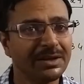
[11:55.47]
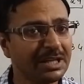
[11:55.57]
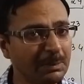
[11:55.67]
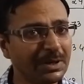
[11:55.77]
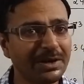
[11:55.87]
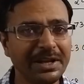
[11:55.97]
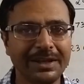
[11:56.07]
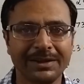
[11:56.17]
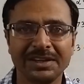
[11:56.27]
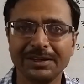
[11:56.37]
keep
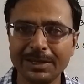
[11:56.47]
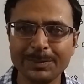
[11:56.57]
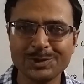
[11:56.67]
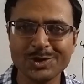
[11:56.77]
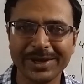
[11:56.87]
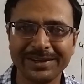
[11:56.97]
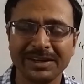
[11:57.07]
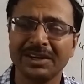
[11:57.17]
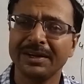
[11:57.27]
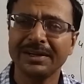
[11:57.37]
learning, keep
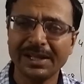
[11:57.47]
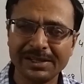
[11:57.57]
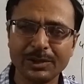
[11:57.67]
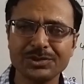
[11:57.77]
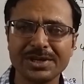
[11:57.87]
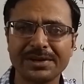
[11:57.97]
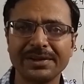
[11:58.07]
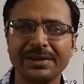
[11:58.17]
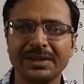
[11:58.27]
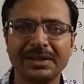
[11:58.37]
enjoying. Tell your
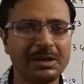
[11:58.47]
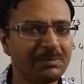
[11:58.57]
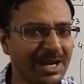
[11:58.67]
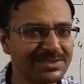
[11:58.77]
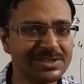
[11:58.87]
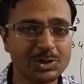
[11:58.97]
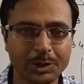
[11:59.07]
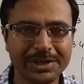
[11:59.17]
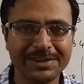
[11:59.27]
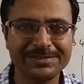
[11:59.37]
children that maths is
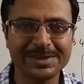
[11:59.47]
not a tough